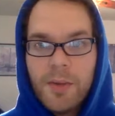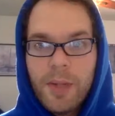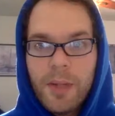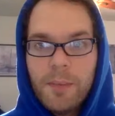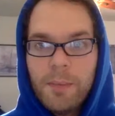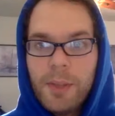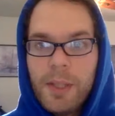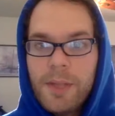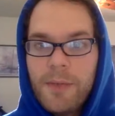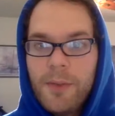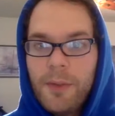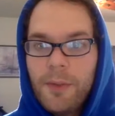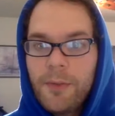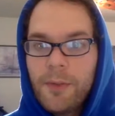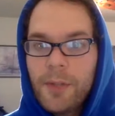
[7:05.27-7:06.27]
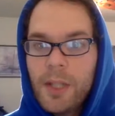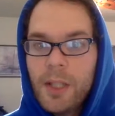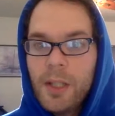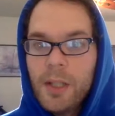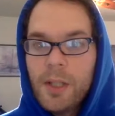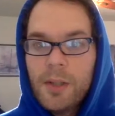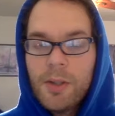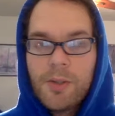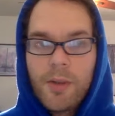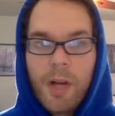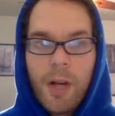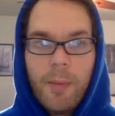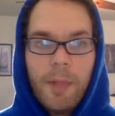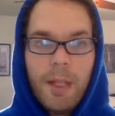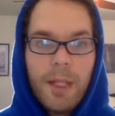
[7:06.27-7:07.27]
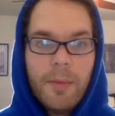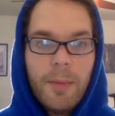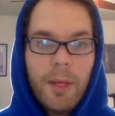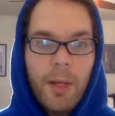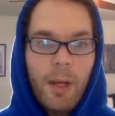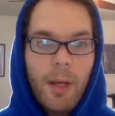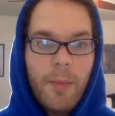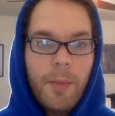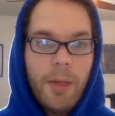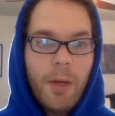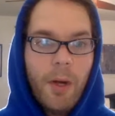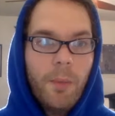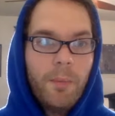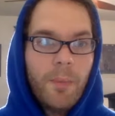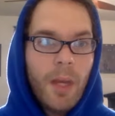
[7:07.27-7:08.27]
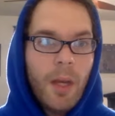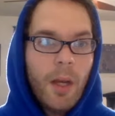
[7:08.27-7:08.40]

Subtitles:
then please feel free to drop me an email and let me know.